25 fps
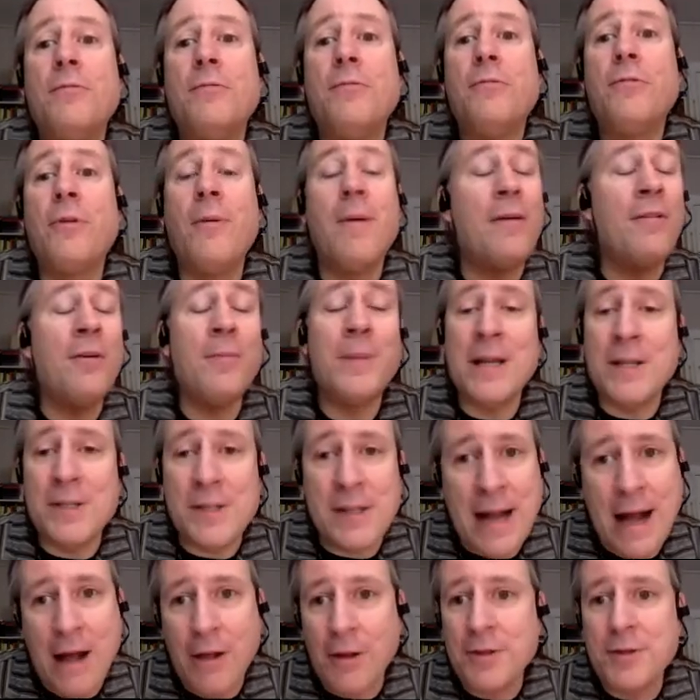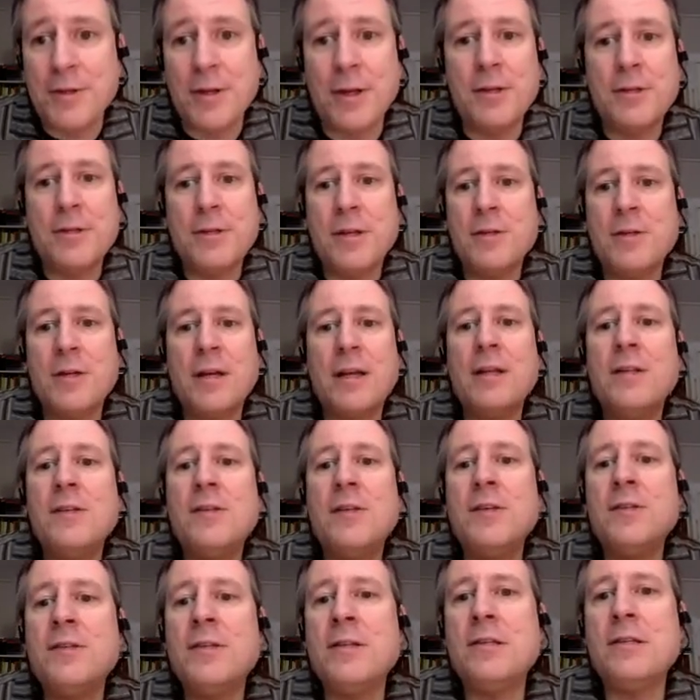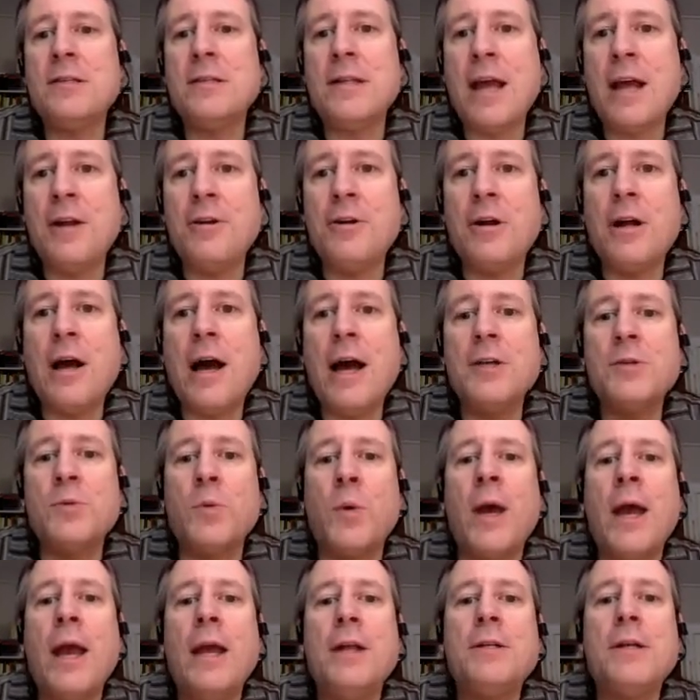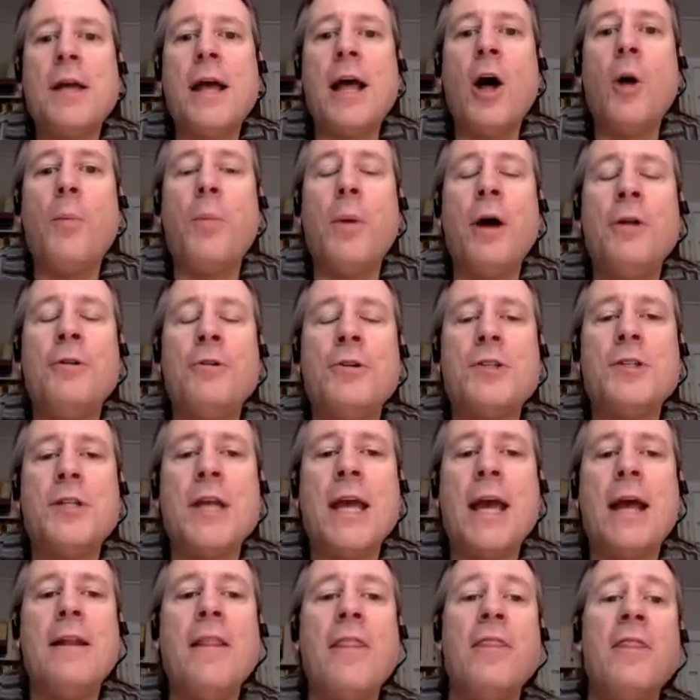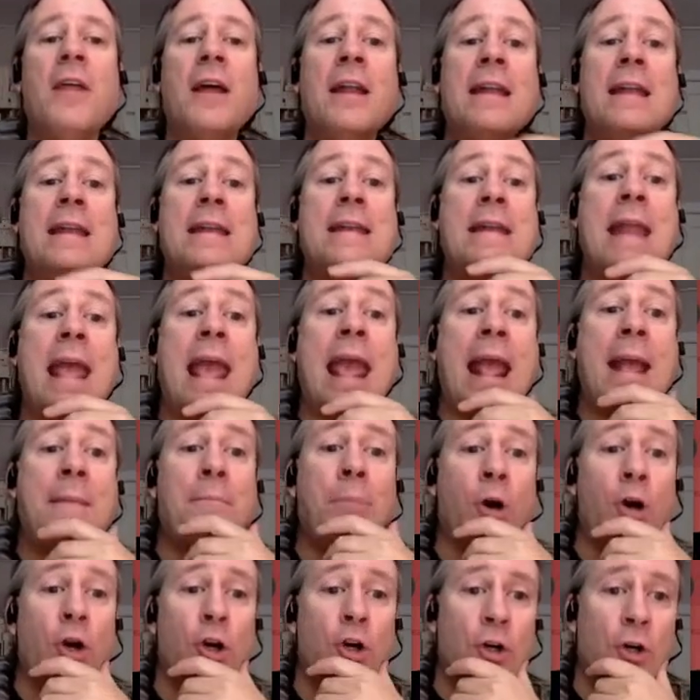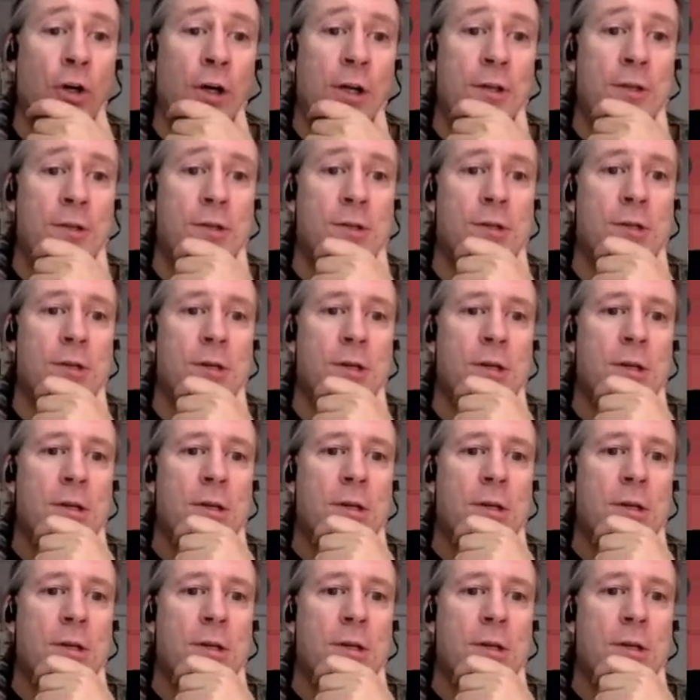from everybody's analysis, is a consistent, standardized way to help understand the neighborhoods